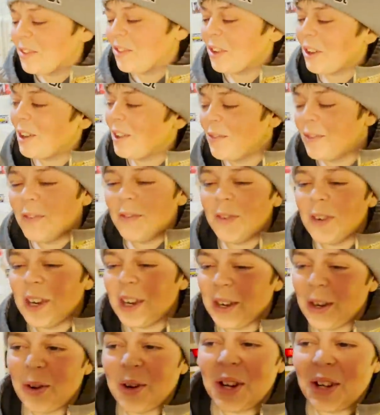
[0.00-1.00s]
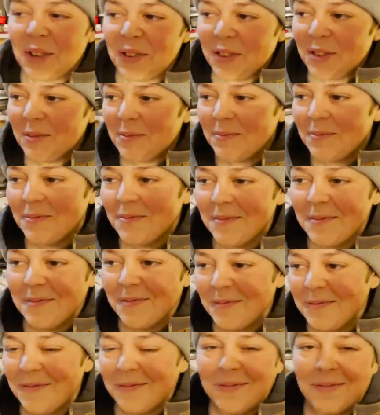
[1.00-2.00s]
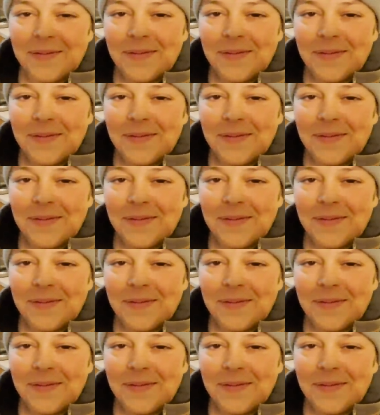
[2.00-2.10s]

sorry for freaking out, guys. It's alright,